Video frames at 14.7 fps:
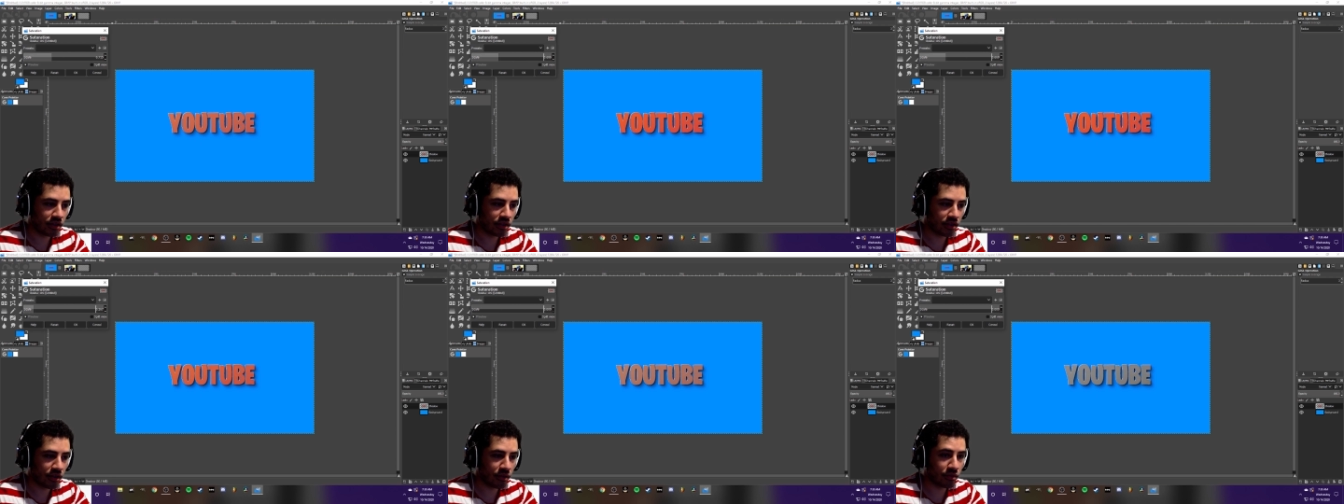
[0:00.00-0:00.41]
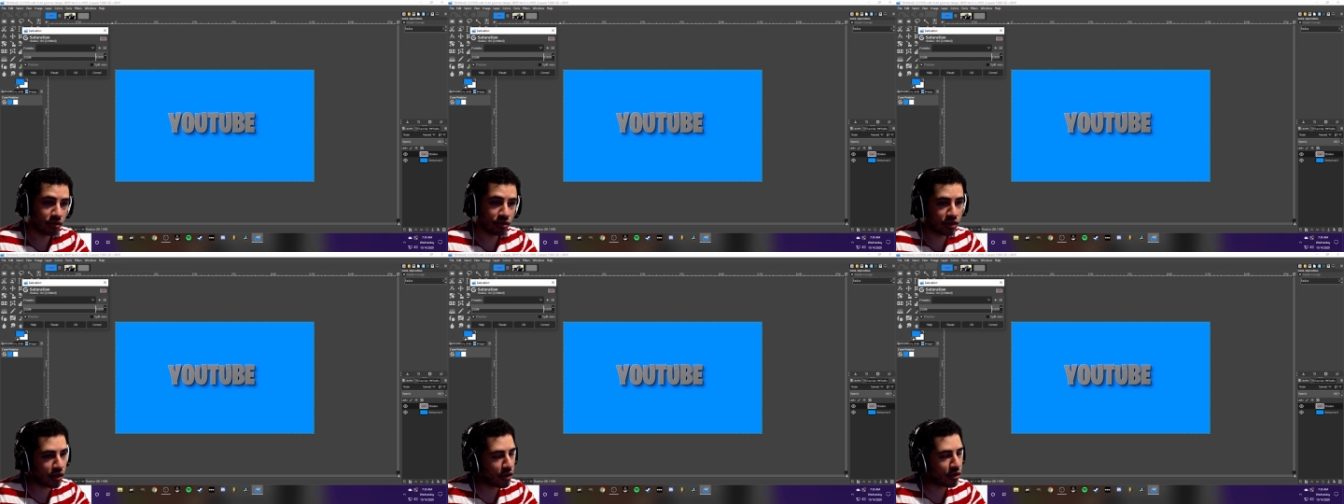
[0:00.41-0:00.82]
Don't
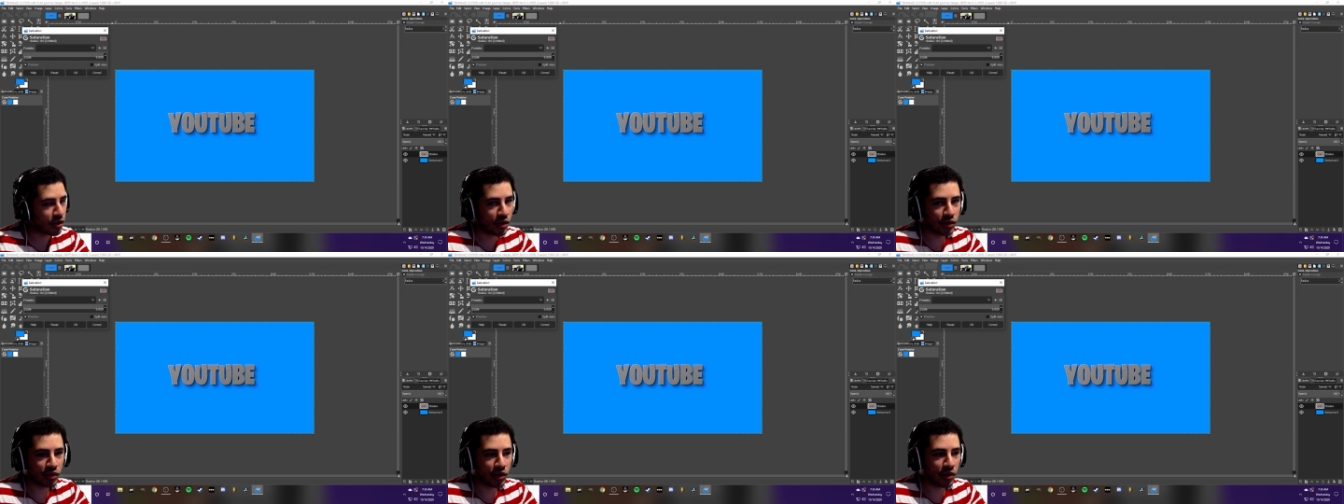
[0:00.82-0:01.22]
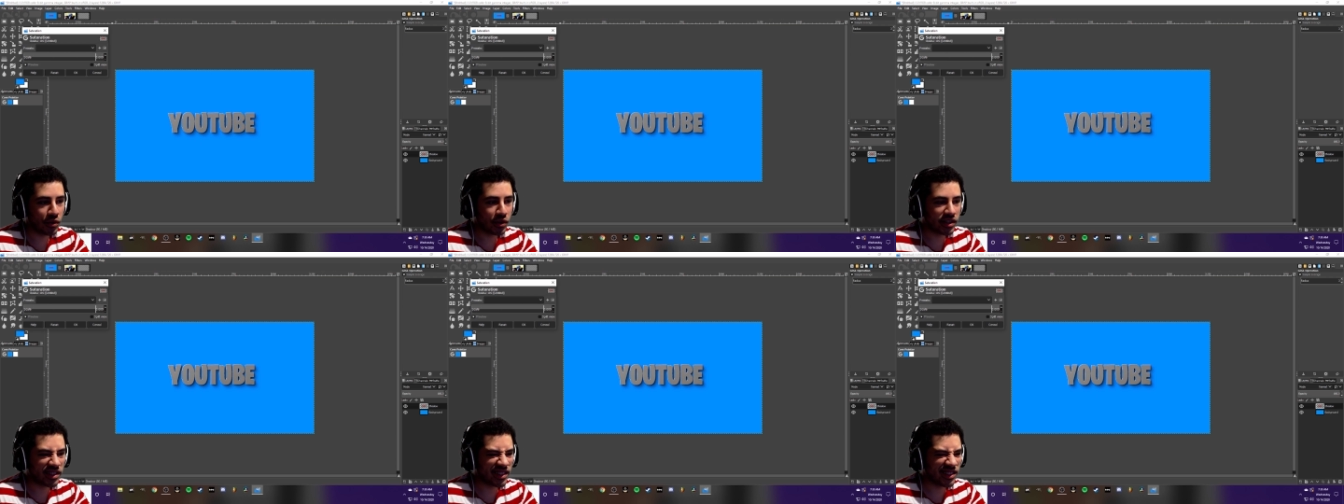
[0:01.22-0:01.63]
go lower,
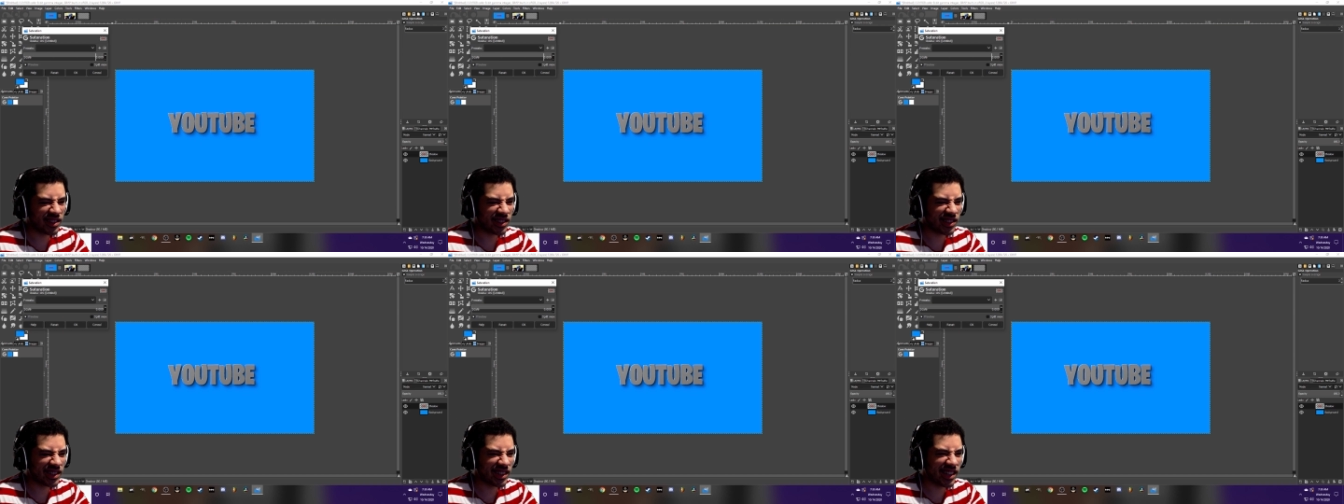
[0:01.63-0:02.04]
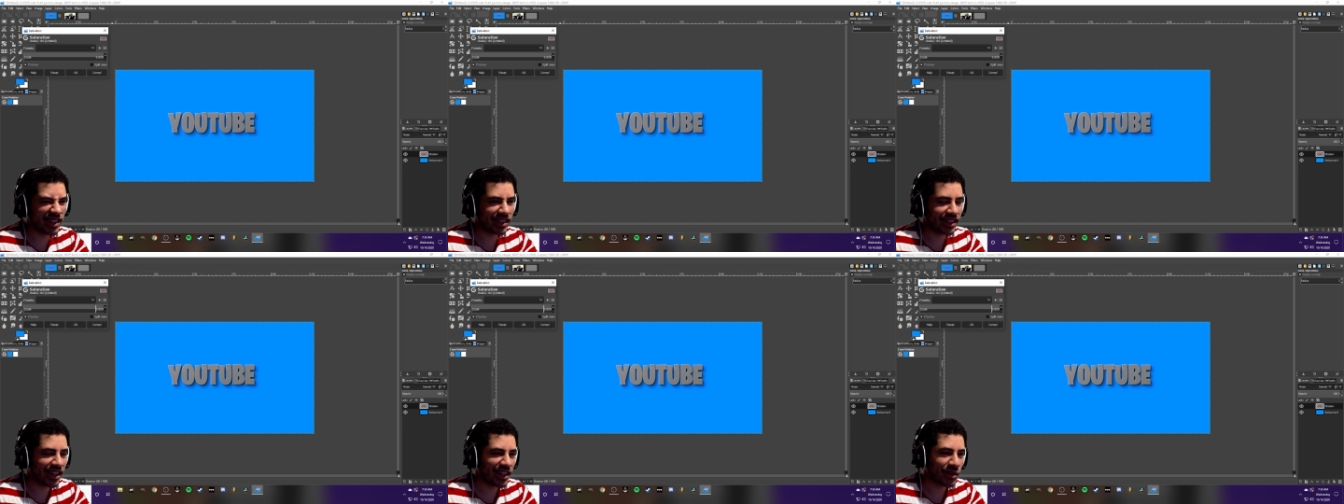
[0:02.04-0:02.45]
it's gonna look like,
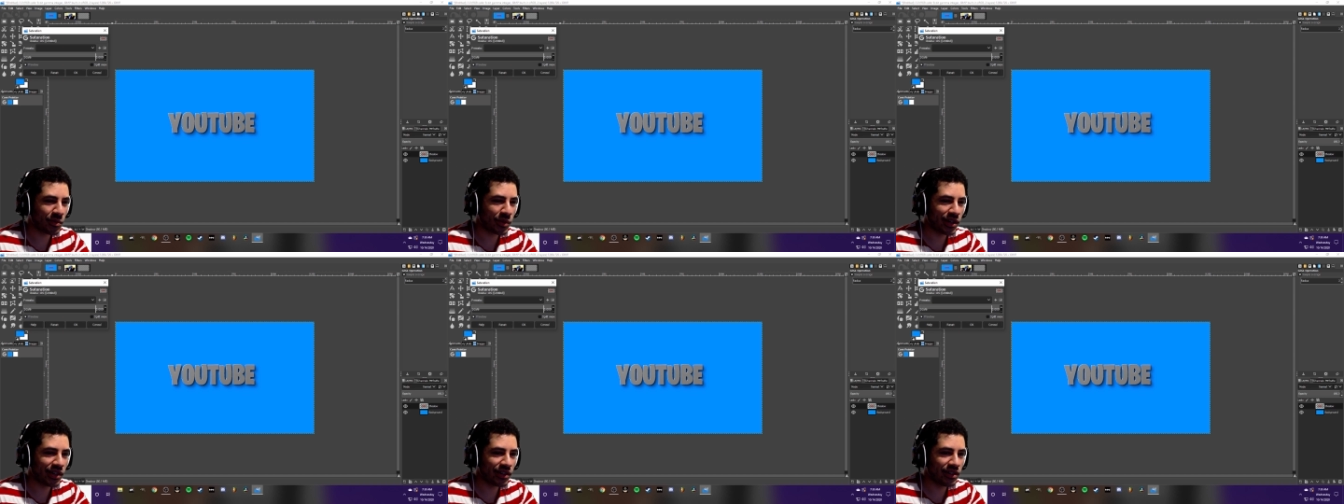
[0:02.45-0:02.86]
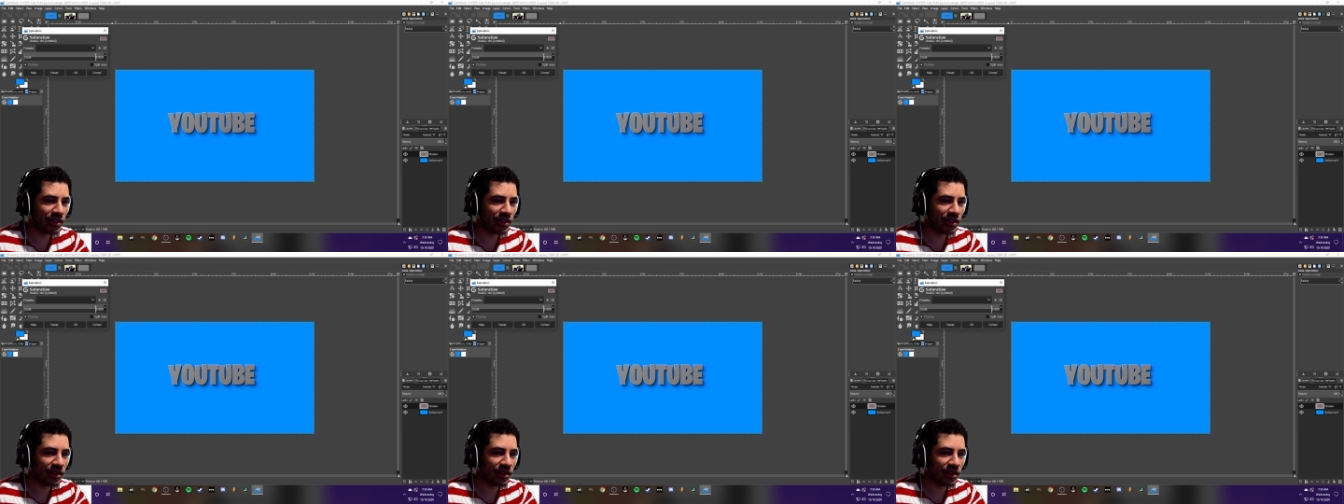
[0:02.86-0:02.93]
kind of weird.